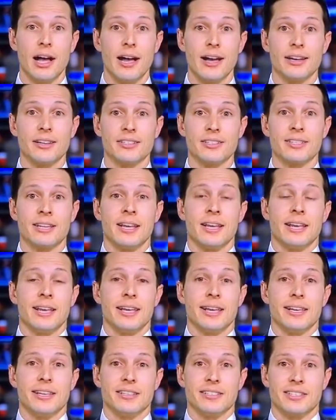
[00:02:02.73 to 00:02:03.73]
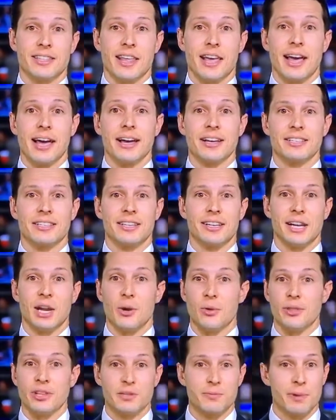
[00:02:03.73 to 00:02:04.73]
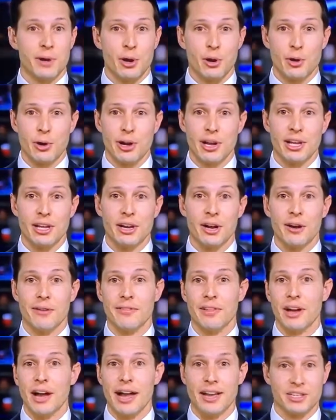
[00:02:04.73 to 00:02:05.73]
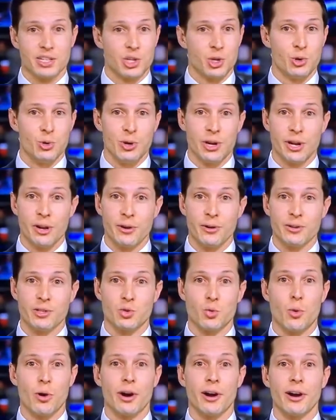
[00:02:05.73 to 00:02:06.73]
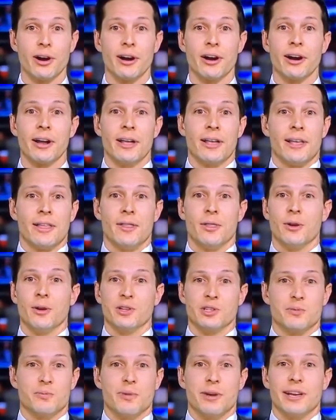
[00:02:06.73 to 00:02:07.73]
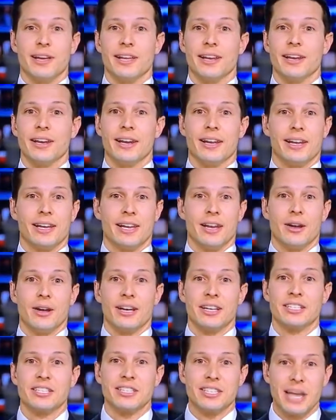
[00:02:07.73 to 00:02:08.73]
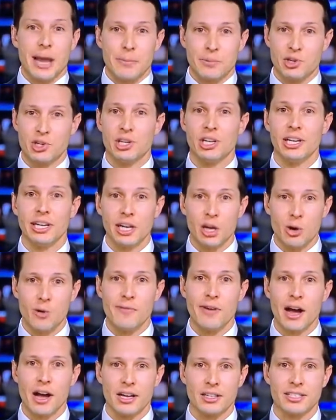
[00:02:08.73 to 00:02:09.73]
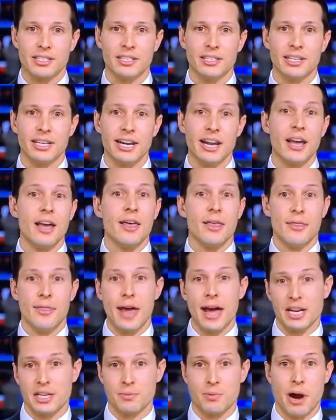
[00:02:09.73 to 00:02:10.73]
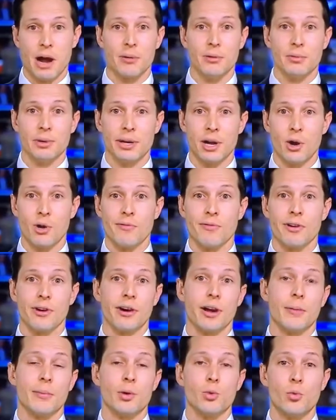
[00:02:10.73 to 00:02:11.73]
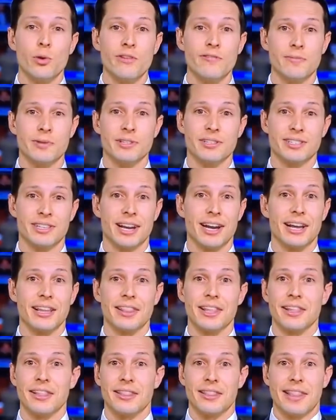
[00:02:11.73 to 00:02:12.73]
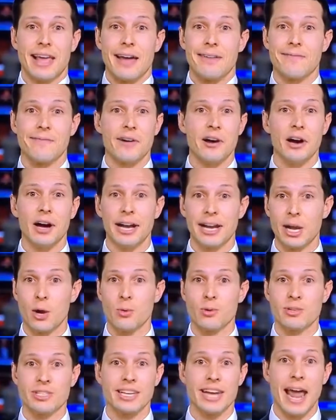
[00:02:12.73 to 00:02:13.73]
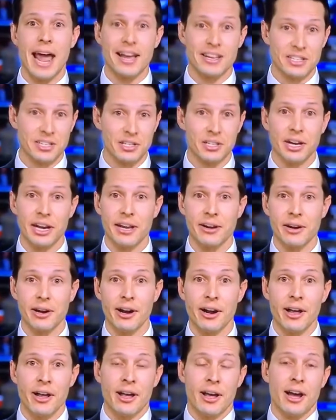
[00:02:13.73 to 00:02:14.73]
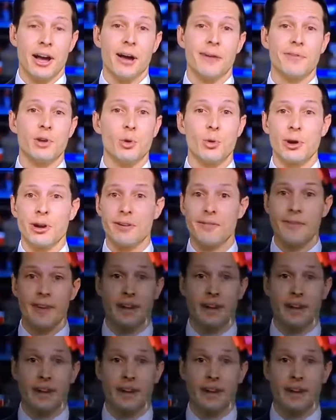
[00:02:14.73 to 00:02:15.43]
clients, is that this period of the last 2 years where there's been exceptionally low volatility, that's probably over. I mean, we've been saying that felt like it was an escalator. If you were an